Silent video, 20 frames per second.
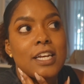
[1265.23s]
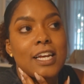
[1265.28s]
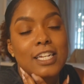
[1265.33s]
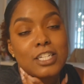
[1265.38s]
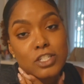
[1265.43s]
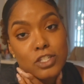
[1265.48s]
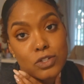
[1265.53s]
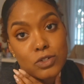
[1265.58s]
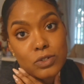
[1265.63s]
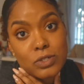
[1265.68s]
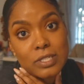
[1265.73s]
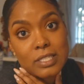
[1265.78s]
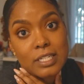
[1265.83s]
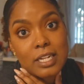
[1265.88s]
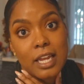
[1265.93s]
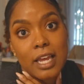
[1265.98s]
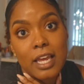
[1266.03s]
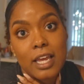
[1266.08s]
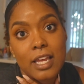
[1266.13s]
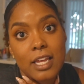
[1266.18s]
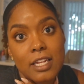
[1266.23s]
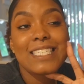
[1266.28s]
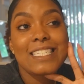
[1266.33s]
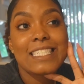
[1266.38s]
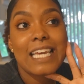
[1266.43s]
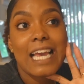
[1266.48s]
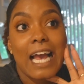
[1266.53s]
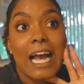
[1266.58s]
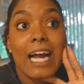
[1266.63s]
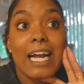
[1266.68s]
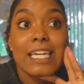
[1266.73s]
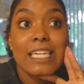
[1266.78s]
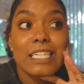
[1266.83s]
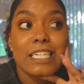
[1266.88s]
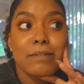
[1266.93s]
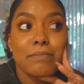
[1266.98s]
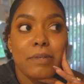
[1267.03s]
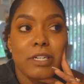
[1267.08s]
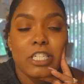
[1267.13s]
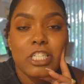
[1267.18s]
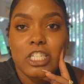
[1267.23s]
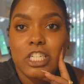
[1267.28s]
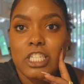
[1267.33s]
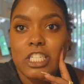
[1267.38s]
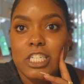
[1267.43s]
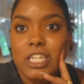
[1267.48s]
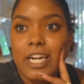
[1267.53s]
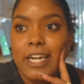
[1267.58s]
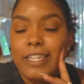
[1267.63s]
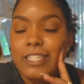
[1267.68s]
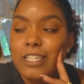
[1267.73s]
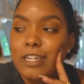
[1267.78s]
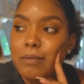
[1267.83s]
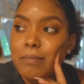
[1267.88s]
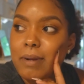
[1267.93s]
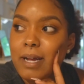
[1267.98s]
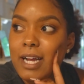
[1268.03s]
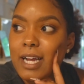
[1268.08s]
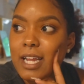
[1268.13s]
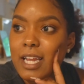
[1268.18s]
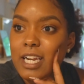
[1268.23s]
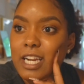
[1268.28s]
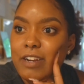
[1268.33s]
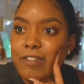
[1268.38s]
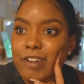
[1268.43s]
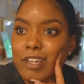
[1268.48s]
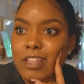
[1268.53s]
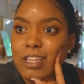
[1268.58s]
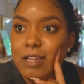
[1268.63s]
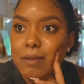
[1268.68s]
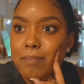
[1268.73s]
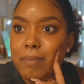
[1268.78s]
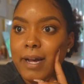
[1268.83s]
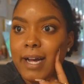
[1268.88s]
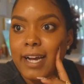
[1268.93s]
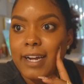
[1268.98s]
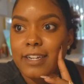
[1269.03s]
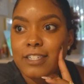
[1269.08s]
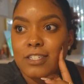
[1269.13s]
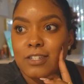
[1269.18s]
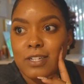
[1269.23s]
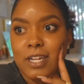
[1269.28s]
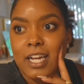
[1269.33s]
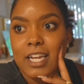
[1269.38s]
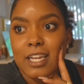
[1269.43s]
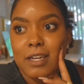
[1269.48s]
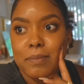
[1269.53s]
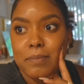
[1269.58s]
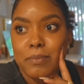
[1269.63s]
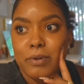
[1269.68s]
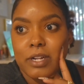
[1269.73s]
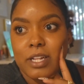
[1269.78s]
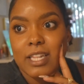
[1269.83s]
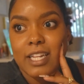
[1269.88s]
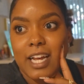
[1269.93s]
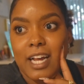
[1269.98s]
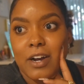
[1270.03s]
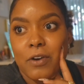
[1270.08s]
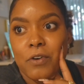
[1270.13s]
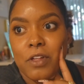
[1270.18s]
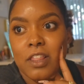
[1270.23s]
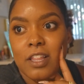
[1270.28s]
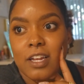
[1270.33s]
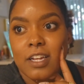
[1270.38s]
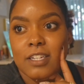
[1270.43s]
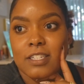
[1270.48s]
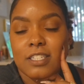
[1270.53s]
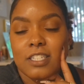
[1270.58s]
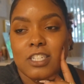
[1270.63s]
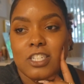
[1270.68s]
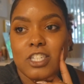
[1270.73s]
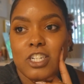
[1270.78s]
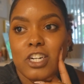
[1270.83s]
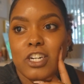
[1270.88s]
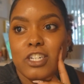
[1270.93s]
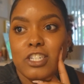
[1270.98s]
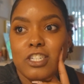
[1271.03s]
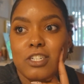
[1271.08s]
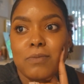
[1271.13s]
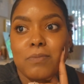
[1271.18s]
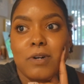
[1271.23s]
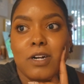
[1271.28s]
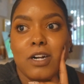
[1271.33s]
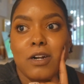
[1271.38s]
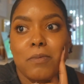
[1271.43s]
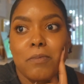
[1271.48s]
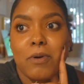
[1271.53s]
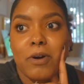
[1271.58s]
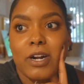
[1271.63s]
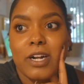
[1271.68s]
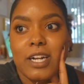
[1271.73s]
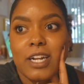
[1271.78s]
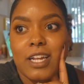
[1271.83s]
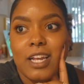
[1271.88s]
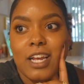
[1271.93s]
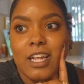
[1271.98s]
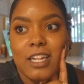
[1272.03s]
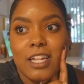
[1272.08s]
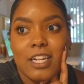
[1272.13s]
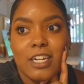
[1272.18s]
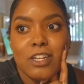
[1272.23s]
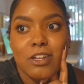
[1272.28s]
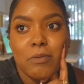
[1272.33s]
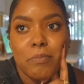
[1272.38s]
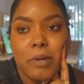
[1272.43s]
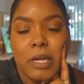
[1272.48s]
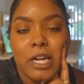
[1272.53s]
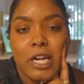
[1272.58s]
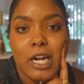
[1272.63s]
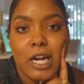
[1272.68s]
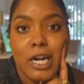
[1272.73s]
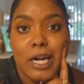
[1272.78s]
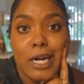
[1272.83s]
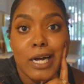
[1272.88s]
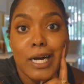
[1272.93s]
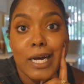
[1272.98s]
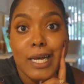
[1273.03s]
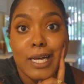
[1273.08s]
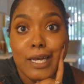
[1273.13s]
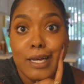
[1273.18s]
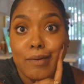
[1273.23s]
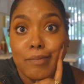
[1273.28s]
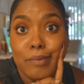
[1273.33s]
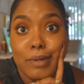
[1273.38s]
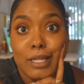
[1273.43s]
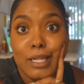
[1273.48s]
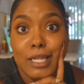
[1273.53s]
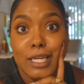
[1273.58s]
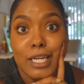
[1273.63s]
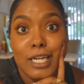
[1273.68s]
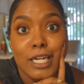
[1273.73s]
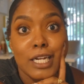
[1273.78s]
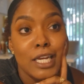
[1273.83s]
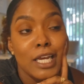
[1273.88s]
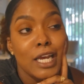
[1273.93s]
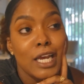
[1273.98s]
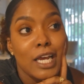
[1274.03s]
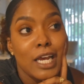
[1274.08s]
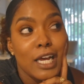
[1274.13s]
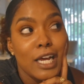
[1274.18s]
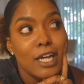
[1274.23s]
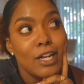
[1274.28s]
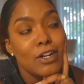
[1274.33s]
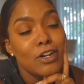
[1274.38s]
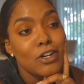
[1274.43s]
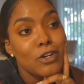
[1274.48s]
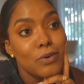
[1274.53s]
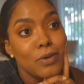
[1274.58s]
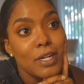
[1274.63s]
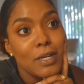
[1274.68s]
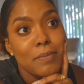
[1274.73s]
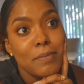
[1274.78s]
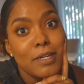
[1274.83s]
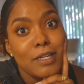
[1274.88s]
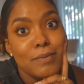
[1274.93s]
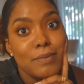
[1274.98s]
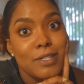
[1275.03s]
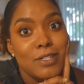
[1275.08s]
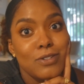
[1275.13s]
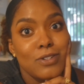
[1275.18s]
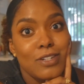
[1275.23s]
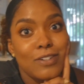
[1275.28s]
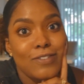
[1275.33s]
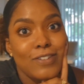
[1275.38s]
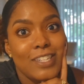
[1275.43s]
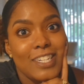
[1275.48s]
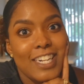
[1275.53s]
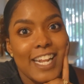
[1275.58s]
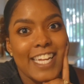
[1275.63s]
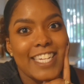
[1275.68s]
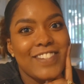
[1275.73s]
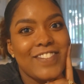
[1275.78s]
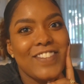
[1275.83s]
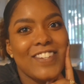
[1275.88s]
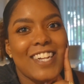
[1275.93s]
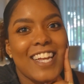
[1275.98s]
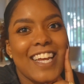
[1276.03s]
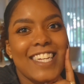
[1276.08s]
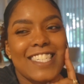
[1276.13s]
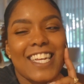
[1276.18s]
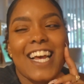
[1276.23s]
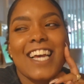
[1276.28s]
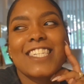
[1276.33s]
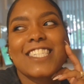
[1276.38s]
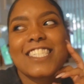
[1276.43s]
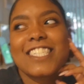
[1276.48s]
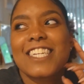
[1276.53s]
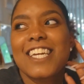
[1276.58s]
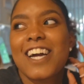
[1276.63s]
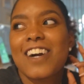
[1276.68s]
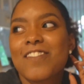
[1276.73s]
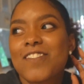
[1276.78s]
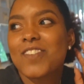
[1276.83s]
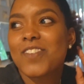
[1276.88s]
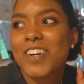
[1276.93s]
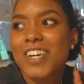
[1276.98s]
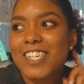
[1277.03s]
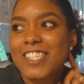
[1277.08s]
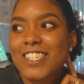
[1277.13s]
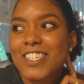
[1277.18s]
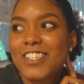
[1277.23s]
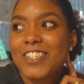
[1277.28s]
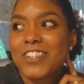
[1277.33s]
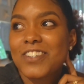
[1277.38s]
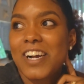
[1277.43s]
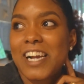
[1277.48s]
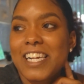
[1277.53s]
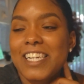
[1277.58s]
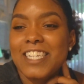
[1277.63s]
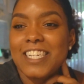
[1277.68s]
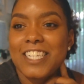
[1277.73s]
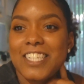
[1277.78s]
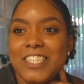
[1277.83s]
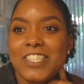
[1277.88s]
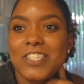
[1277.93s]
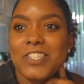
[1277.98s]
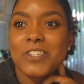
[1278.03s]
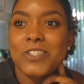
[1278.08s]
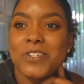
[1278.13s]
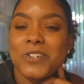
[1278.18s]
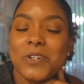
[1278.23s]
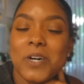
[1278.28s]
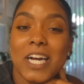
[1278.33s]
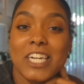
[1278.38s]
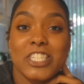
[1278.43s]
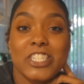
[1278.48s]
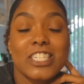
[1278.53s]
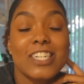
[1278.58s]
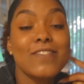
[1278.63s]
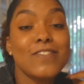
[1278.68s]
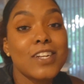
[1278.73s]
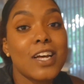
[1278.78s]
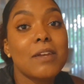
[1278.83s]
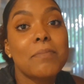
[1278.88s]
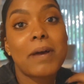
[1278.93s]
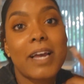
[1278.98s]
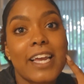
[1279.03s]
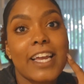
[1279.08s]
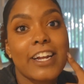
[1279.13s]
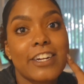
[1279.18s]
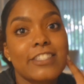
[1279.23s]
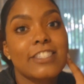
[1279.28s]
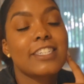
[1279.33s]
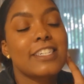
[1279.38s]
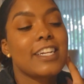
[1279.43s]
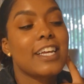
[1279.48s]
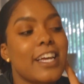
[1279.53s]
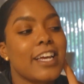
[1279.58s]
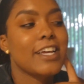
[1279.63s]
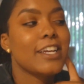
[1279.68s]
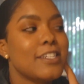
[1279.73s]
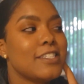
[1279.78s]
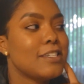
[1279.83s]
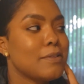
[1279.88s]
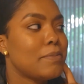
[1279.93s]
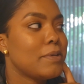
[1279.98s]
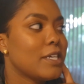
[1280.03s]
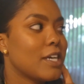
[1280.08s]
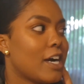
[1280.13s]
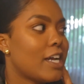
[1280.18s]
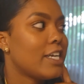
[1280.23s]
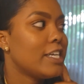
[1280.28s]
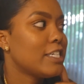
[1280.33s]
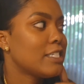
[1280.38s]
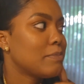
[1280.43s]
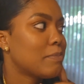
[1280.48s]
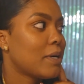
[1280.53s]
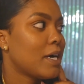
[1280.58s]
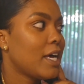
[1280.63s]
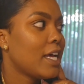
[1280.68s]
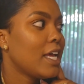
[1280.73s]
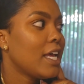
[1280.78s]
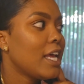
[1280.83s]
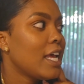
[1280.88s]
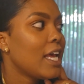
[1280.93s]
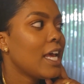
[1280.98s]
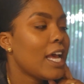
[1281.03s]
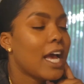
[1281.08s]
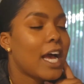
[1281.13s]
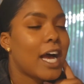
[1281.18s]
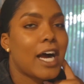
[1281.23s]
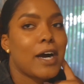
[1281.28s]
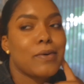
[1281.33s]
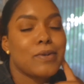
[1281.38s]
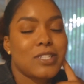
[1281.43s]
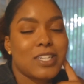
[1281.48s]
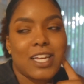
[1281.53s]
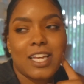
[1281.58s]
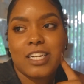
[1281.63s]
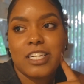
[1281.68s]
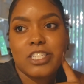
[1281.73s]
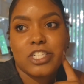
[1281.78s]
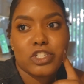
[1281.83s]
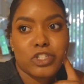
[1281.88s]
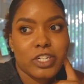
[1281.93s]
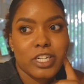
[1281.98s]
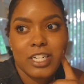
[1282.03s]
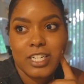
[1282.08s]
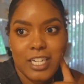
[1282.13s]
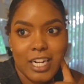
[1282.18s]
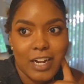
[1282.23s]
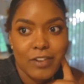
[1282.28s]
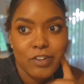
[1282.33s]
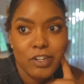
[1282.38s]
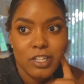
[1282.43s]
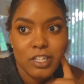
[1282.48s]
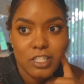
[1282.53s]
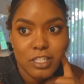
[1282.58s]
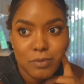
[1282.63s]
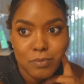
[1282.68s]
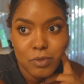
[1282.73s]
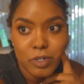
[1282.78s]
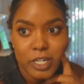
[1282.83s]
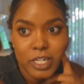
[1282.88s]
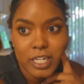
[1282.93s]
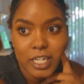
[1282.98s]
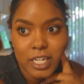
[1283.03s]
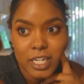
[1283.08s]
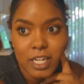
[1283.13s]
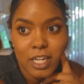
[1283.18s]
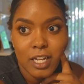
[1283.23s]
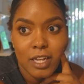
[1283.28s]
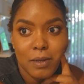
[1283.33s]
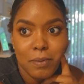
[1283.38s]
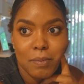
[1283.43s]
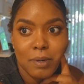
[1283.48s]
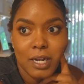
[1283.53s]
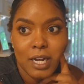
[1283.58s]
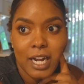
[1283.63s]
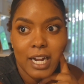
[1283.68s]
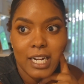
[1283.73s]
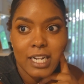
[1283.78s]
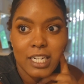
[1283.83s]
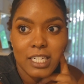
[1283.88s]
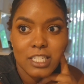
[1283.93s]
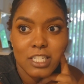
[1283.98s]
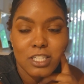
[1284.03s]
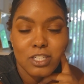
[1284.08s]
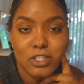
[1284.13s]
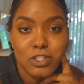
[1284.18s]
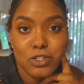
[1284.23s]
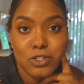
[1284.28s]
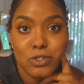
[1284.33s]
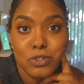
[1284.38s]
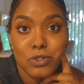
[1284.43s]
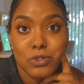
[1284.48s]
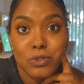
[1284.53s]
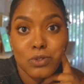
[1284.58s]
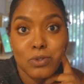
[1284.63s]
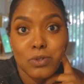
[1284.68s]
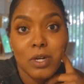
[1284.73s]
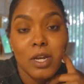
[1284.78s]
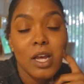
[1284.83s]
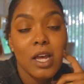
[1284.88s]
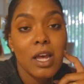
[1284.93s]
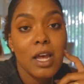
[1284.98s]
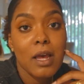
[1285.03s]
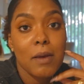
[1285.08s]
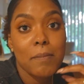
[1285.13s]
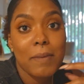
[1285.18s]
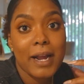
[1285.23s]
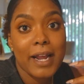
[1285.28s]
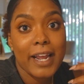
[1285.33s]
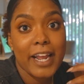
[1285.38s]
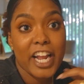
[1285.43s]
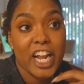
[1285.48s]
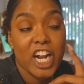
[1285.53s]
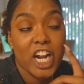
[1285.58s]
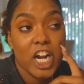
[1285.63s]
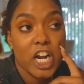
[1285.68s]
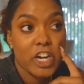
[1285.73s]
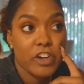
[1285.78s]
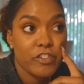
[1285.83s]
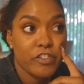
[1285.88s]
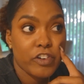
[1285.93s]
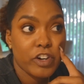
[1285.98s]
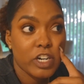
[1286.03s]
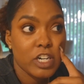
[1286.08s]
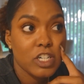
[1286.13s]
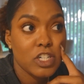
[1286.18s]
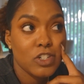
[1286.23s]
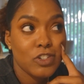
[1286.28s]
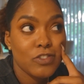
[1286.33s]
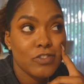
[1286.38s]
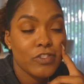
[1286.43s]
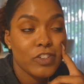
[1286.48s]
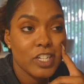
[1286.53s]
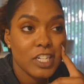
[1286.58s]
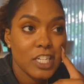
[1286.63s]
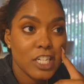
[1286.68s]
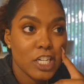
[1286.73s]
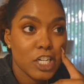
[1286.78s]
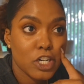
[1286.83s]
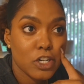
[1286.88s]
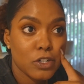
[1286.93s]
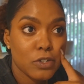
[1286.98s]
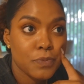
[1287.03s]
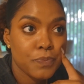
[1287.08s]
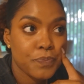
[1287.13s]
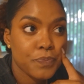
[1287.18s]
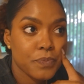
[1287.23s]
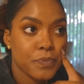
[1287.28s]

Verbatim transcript: and Tuesday. Yeah, I need to make sure she has her bag and everything packed so that I can bring that with us to church tomorrow morning, and then he'll pick her up. And then I don't know what I'm gonna be doing for the next few days. I actually have work to do. I need to, I should have done my hair today, to be honest, but I was kind of drained after this morning. But I need to do my hair for a new video.